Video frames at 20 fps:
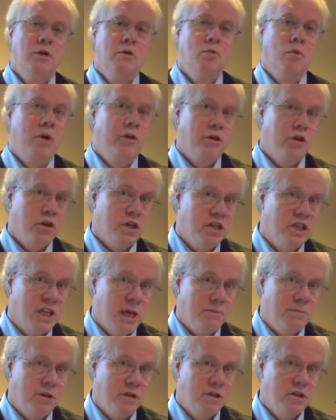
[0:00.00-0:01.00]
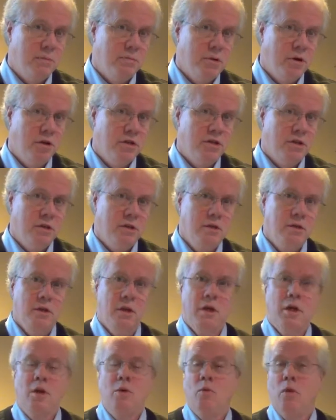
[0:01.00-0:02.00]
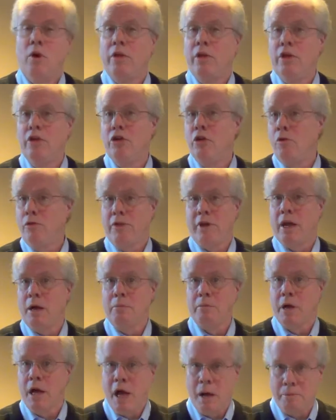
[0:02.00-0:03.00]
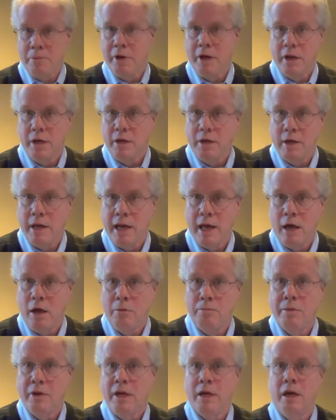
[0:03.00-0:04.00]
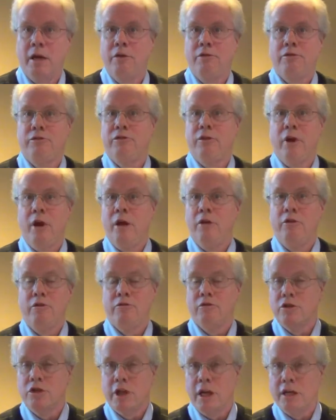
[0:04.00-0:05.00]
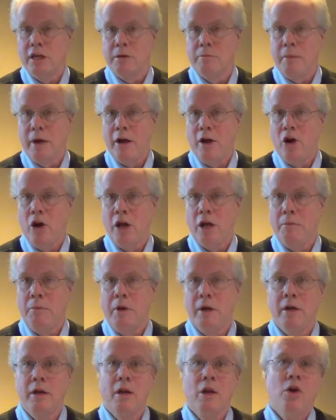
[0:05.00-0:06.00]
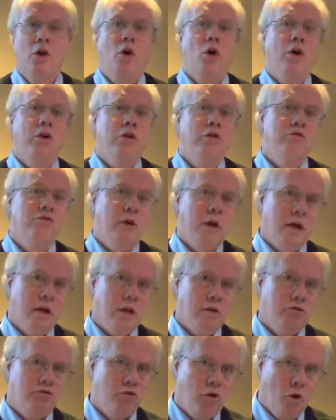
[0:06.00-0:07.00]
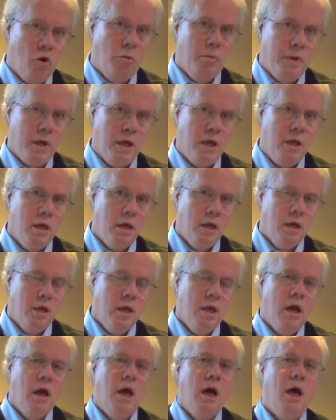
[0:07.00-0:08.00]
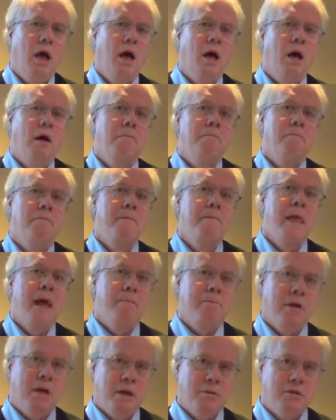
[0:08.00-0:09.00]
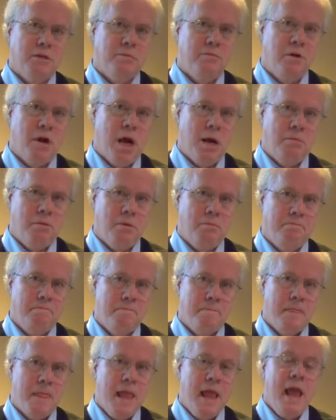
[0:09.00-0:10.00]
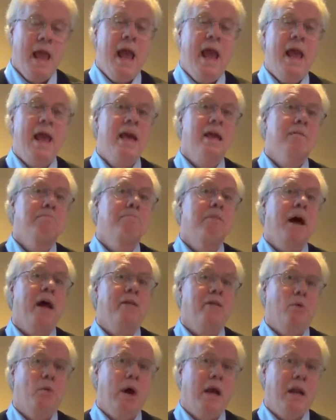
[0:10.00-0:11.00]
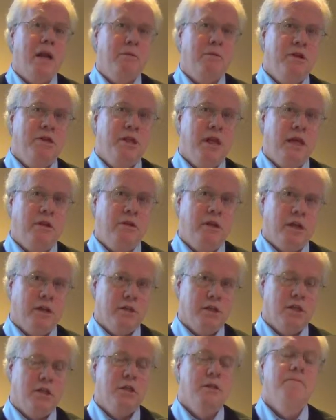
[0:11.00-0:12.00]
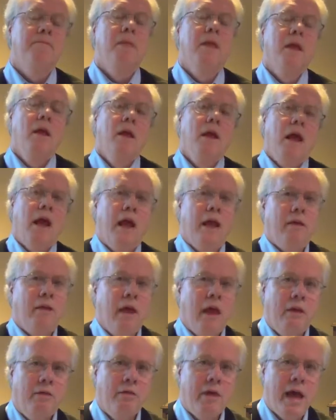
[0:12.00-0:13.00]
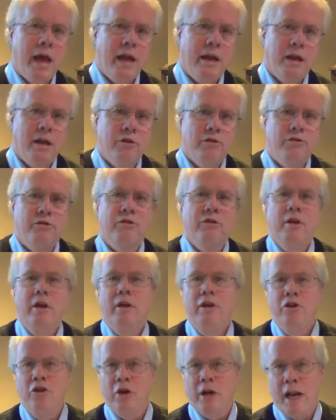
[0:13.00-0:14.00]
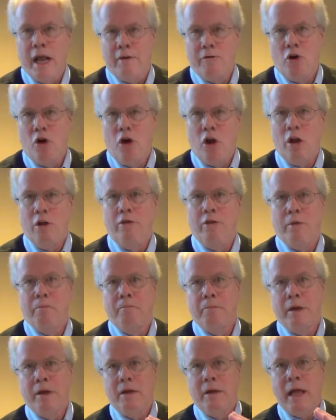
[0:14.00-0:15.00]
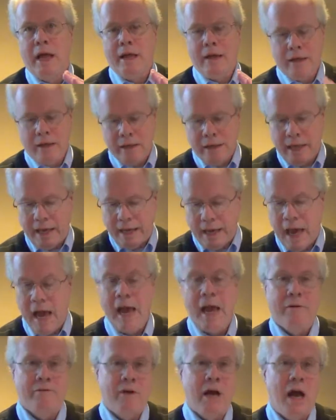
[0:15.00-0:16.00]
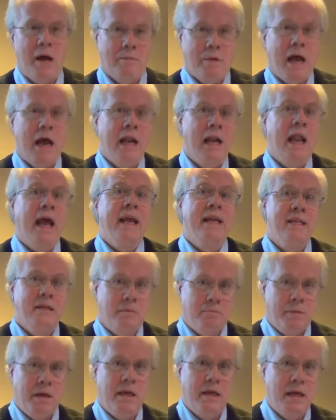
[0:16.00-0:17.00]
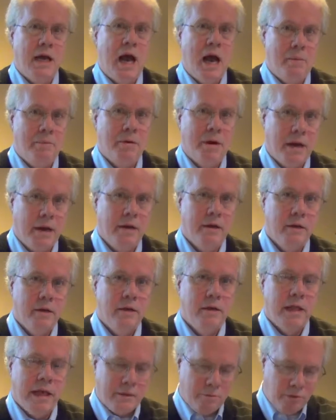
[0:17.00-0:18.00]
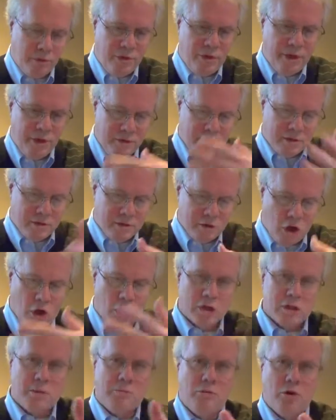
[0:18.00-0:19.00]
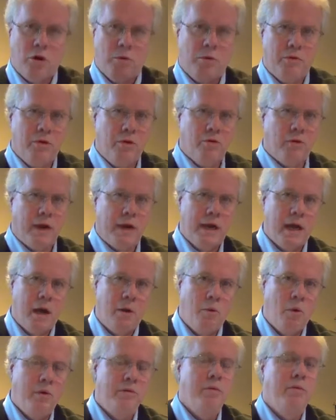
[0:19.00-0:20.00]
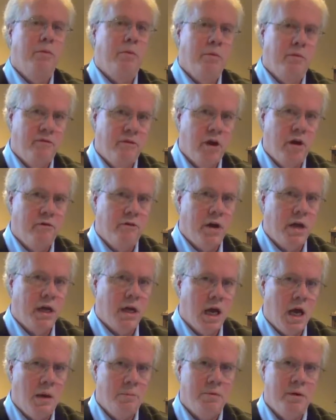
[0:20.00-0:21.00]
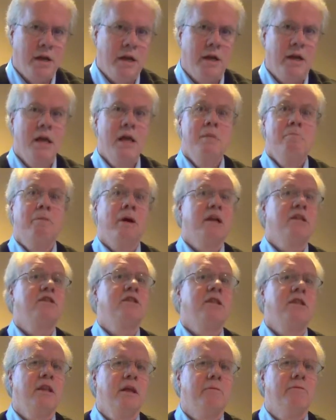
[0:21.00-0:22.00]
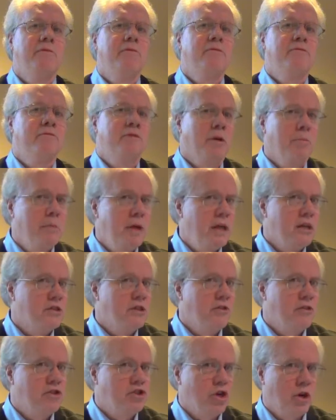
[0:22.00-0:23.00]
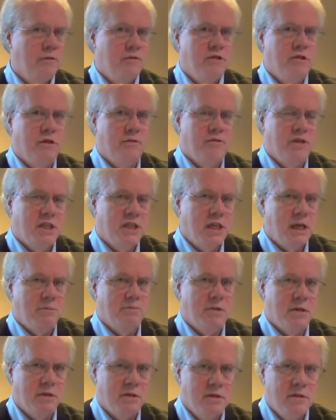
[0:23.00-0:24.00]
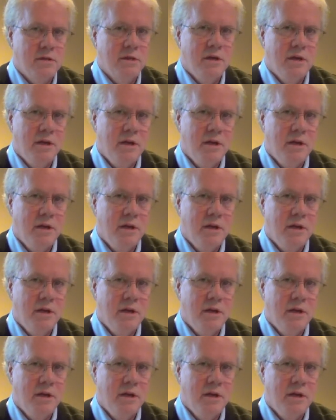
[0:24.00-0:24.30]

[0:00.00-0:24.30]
whether you're accepted as a person, whether you don't think I'm competent now because you've rejected my argument, or you're trying to control me, that becomes a problem. And by the way, say this, and that is, you can have all of them, but like I have I like to be competent. Like with these talks I'm doing with you right now, I want them to be very, very competent, but to me, it's in the service of acceptance.